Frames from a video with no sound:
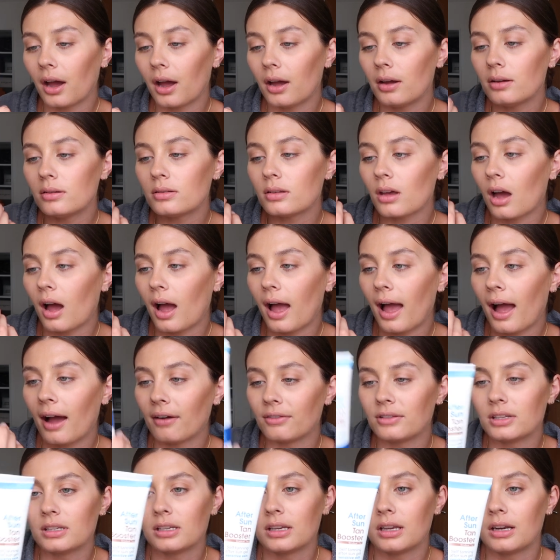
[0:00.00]
goes, I
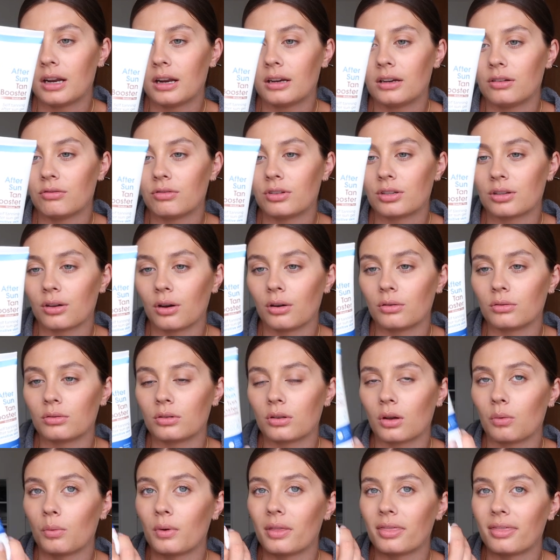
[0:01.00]
haven't seen any
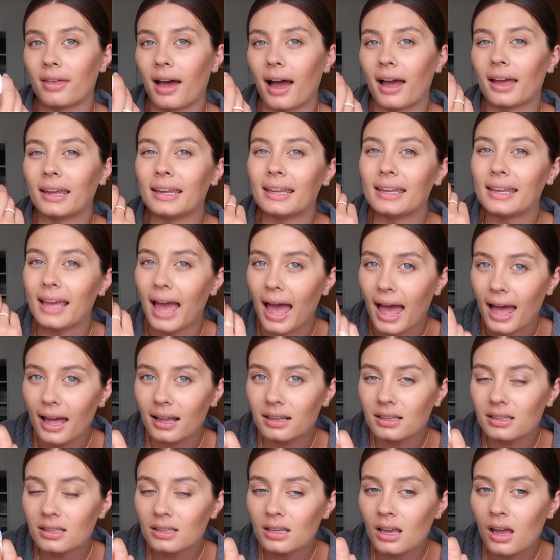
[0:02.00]
results with that
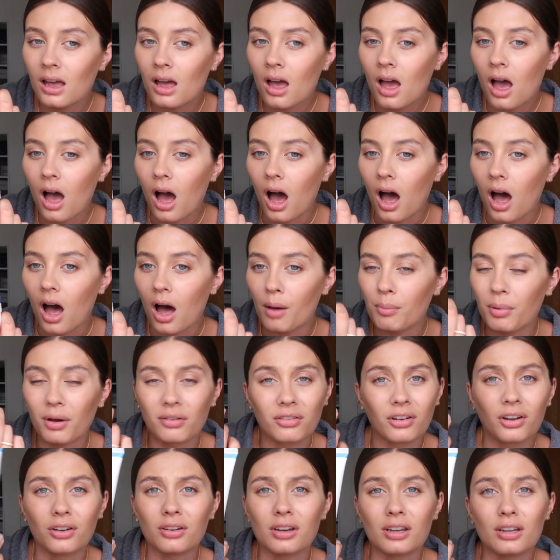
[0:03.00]
yet, but
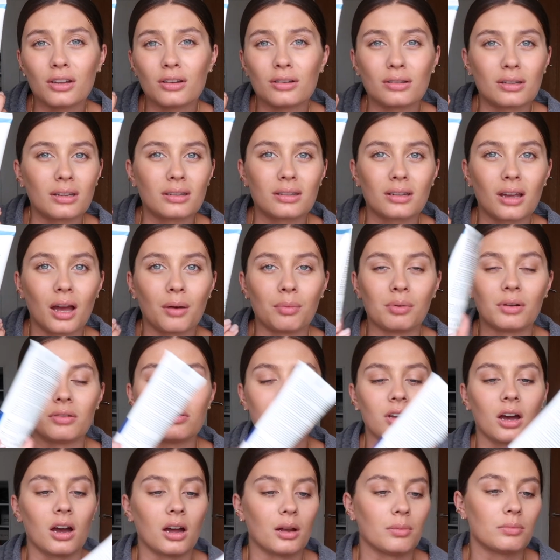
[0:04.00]
I've only used this a couple of
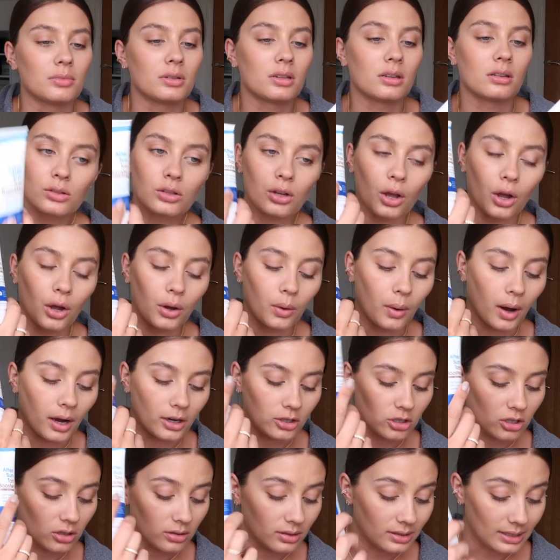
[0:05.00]
times, so
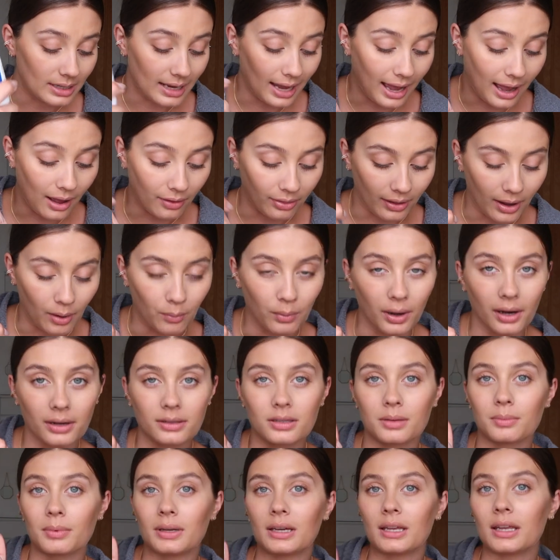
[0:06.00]
I shall see how that
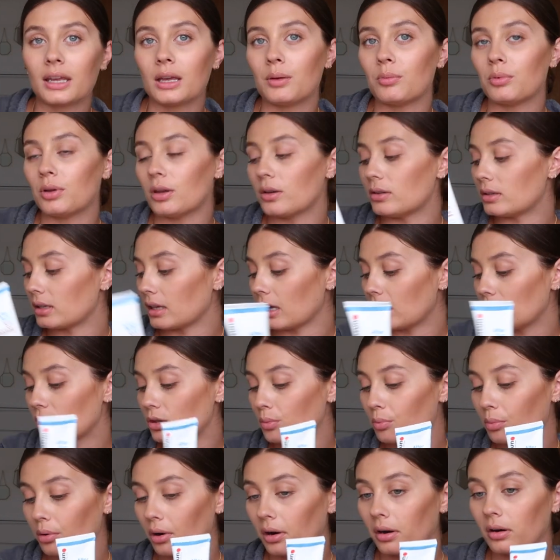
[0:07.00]
works. I'm going to keep using it
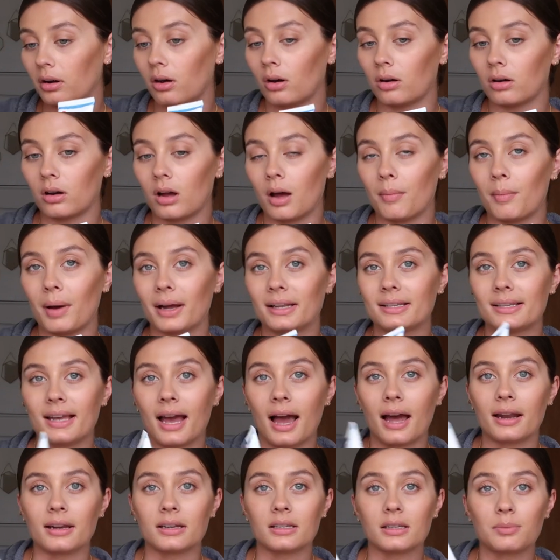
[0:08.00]
to prolong my
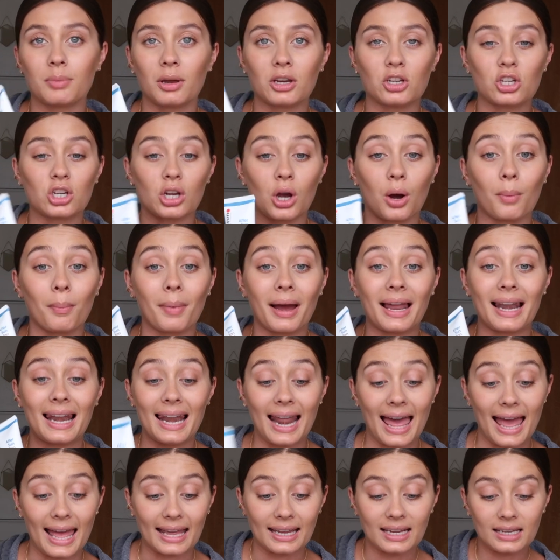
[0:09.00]
tan, especially on my
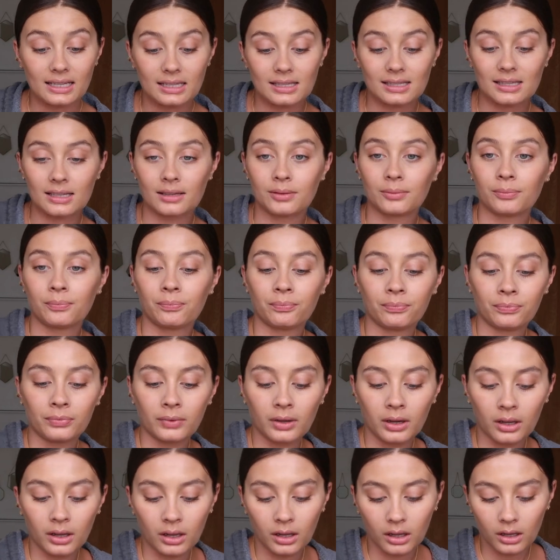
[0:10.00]
legs.
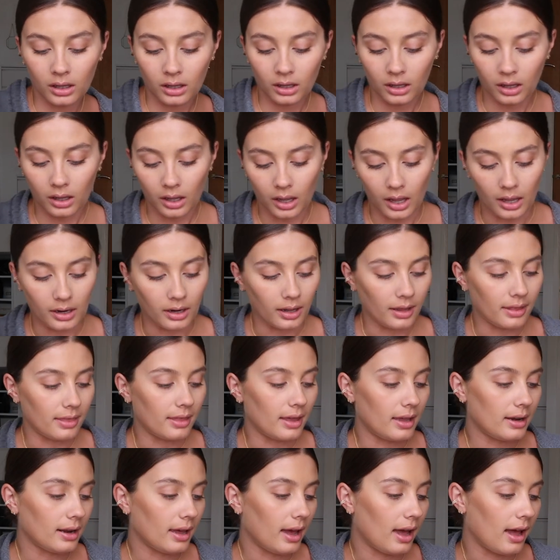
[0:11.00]
And I
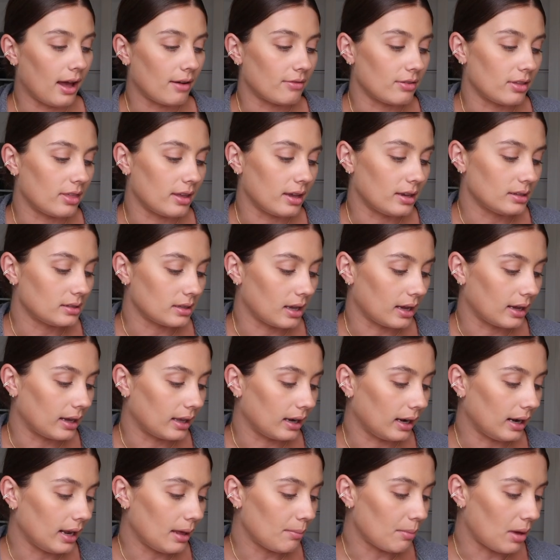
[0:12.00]
then have this
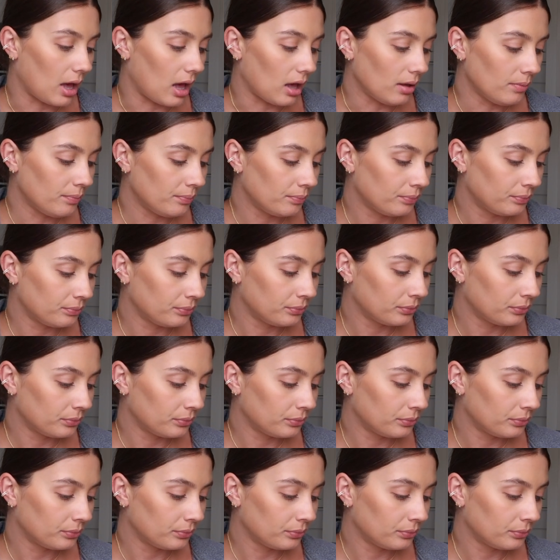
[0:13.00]
Glimmer